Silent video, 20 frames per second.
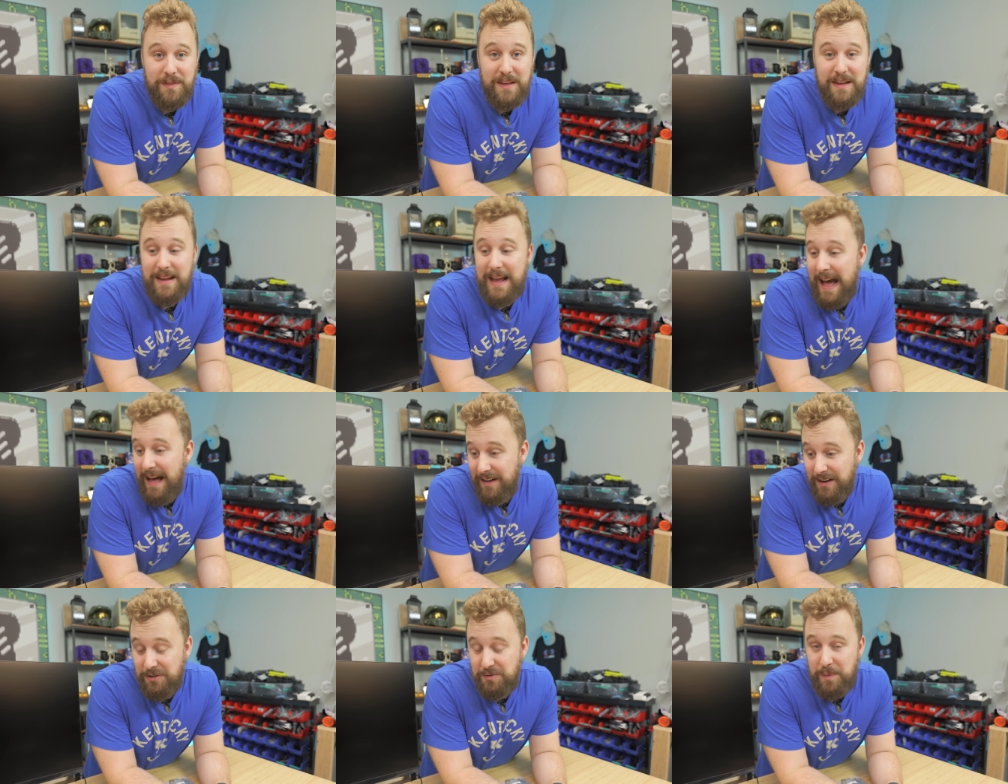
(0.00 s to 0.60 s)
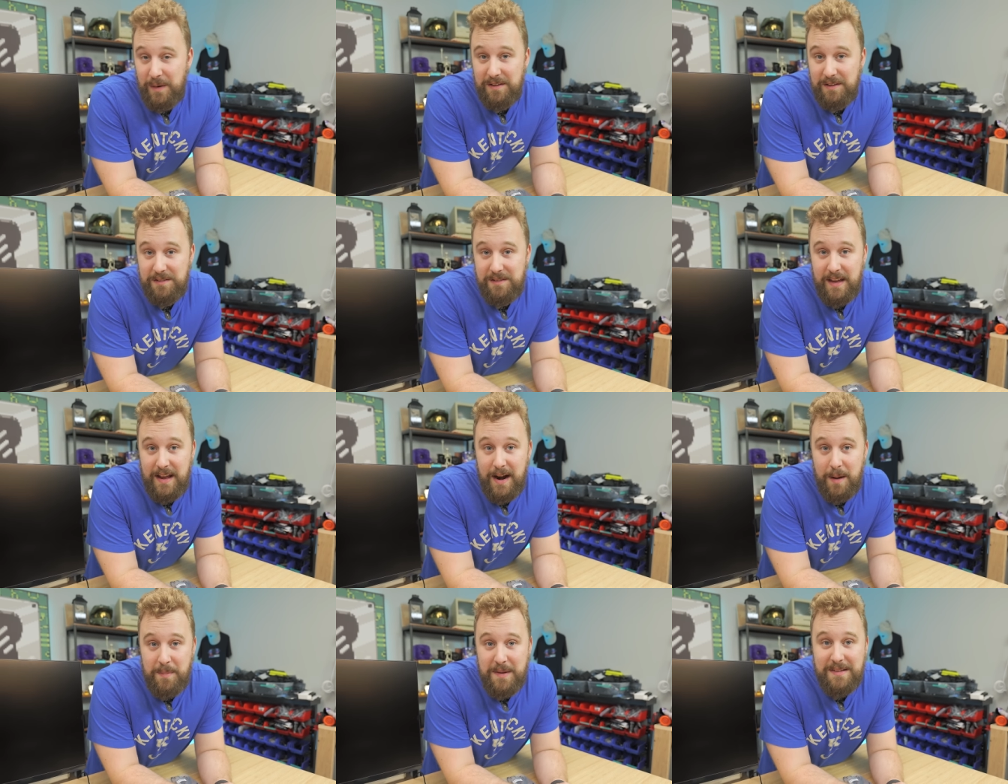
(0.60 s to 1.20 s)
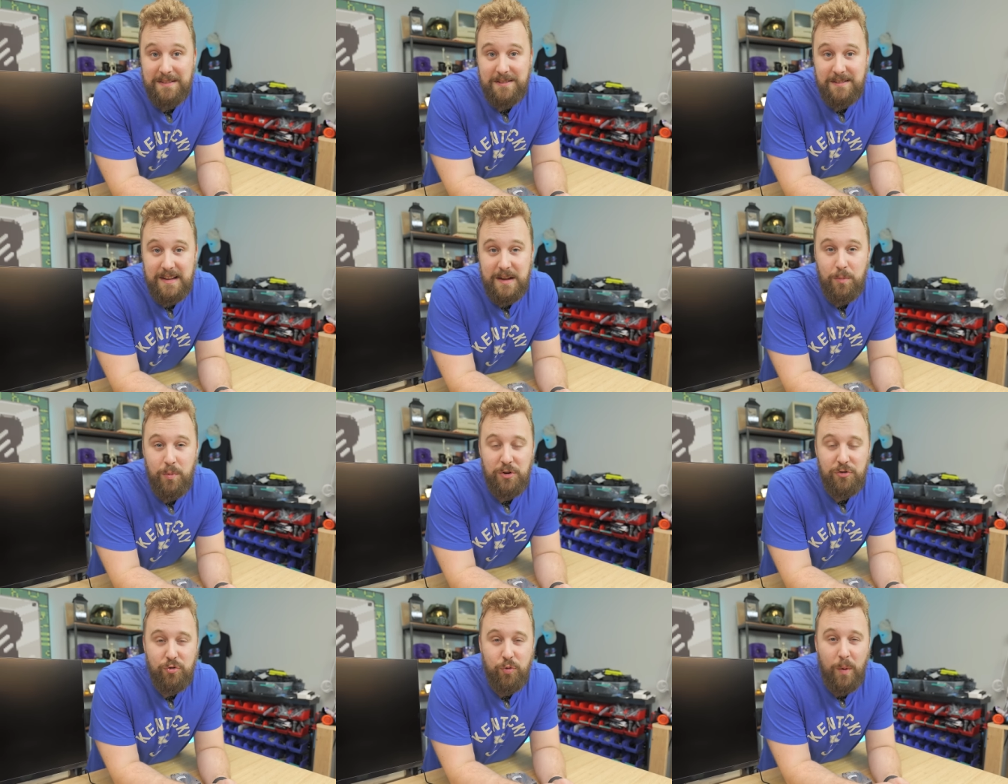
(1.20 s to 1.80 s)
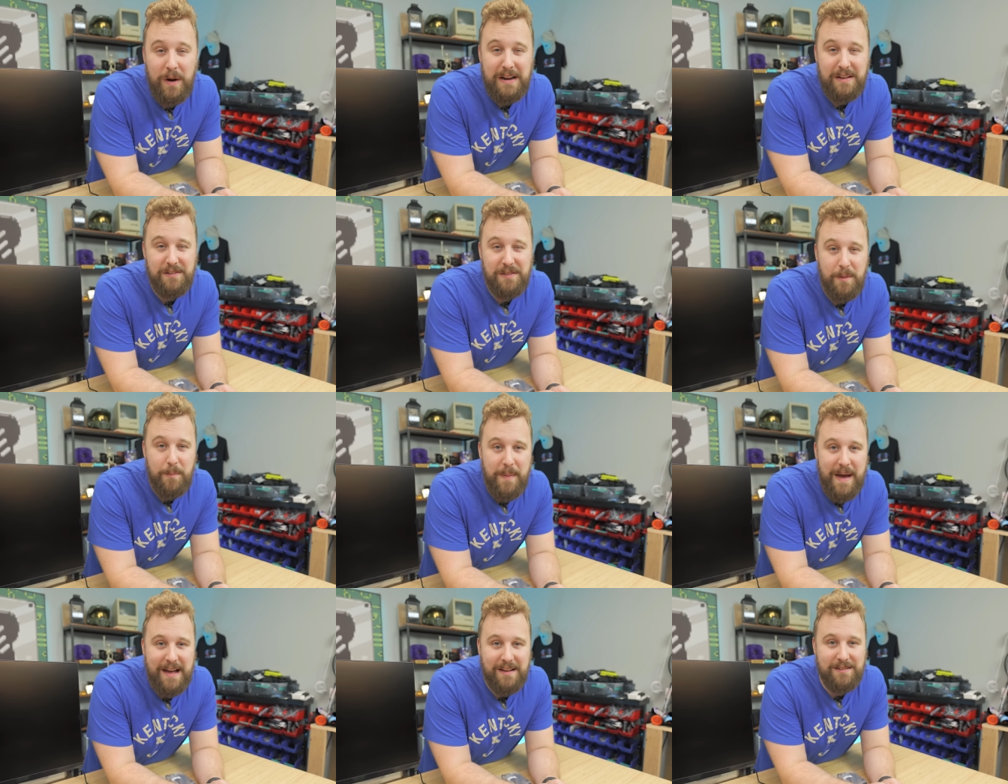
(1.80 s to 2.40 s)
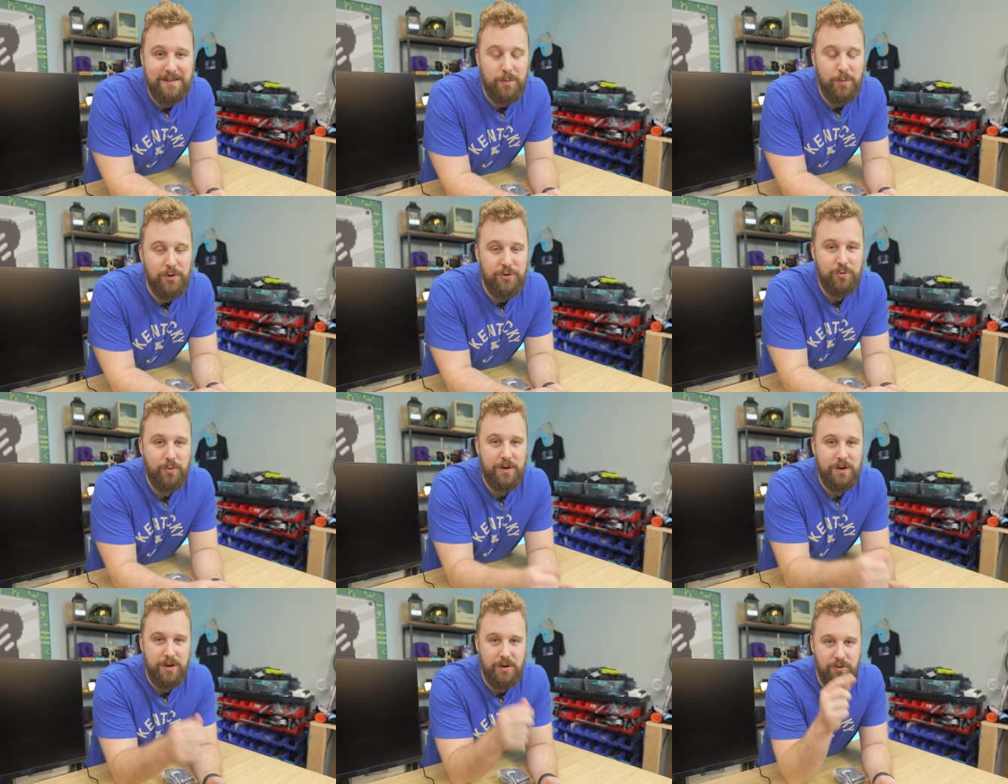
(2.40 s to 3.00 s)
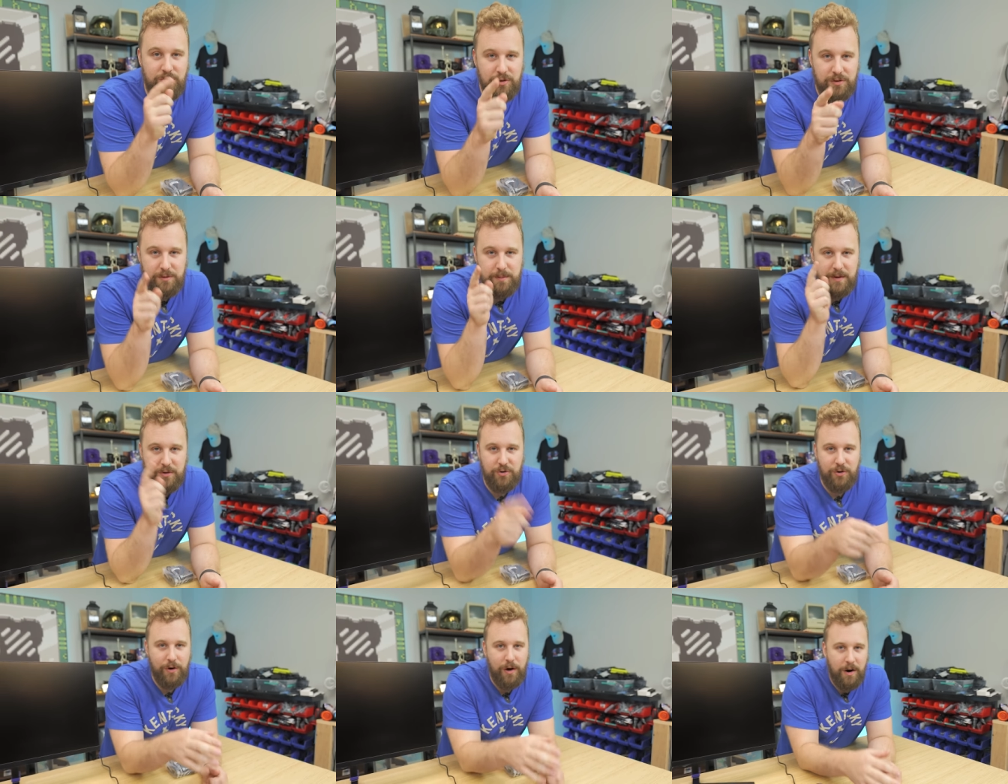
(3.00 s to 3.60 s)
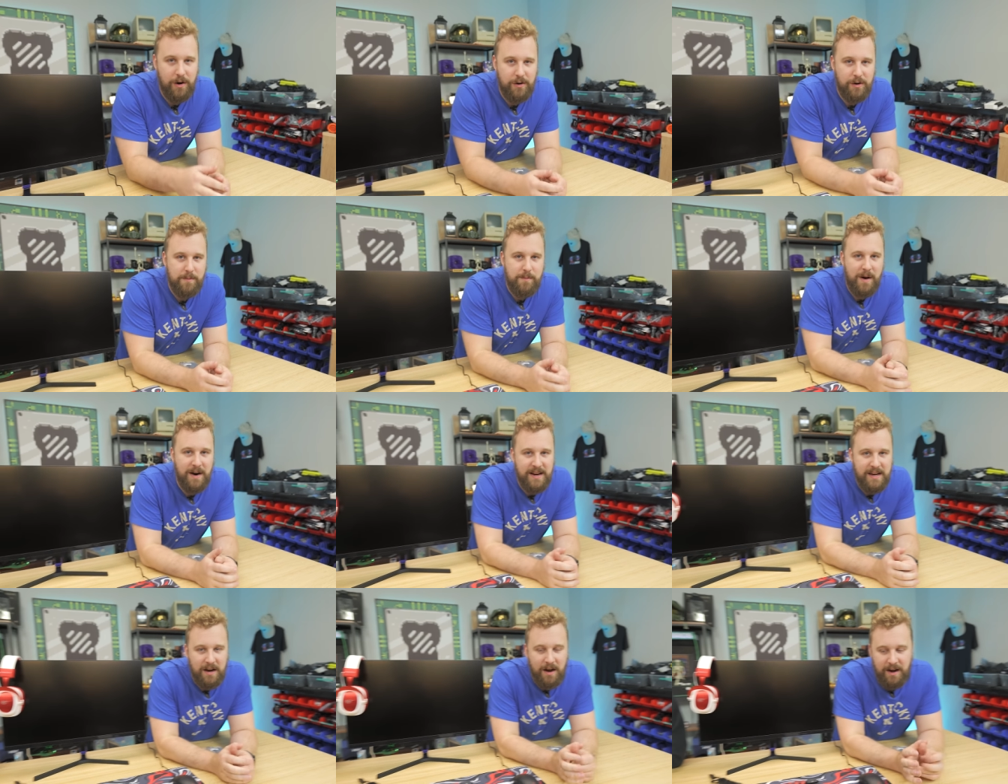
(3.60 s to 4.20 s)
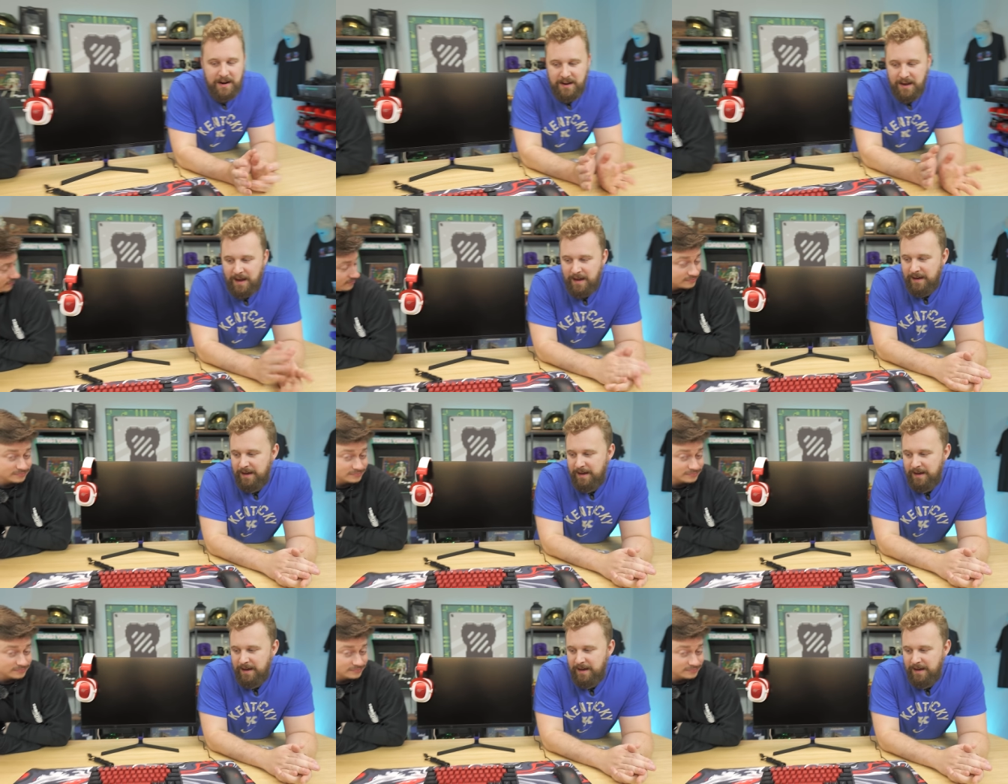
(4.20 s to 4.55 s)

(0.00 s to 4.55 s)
the AliExpress setup, and see which one is the best and which one you should spend your hard-earned money on,